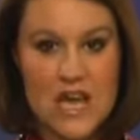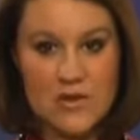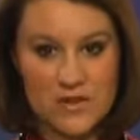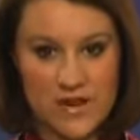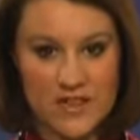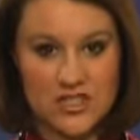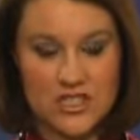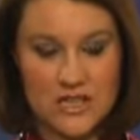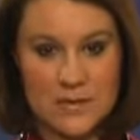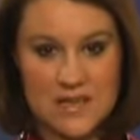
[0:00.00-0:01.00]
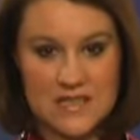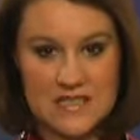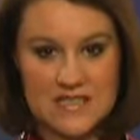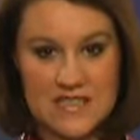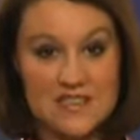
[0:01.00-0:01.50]
Revised GDP
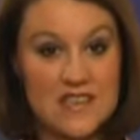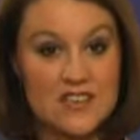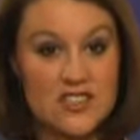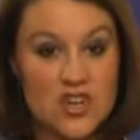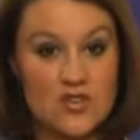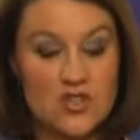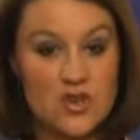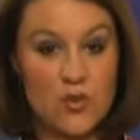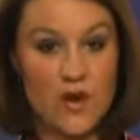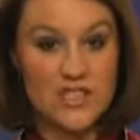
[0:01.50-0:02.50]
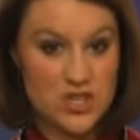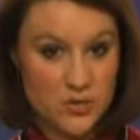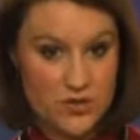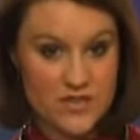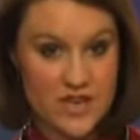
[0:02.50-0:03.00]
statistics showed
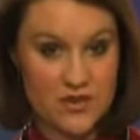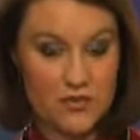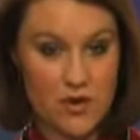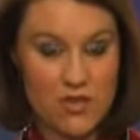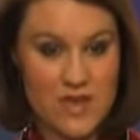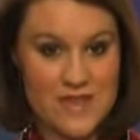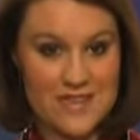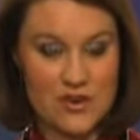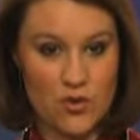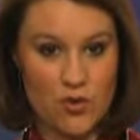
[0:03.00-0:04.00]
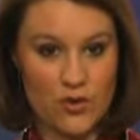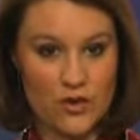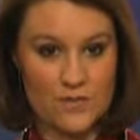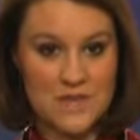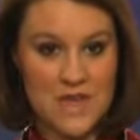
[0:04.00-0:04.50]
2.2% growth in the quarter.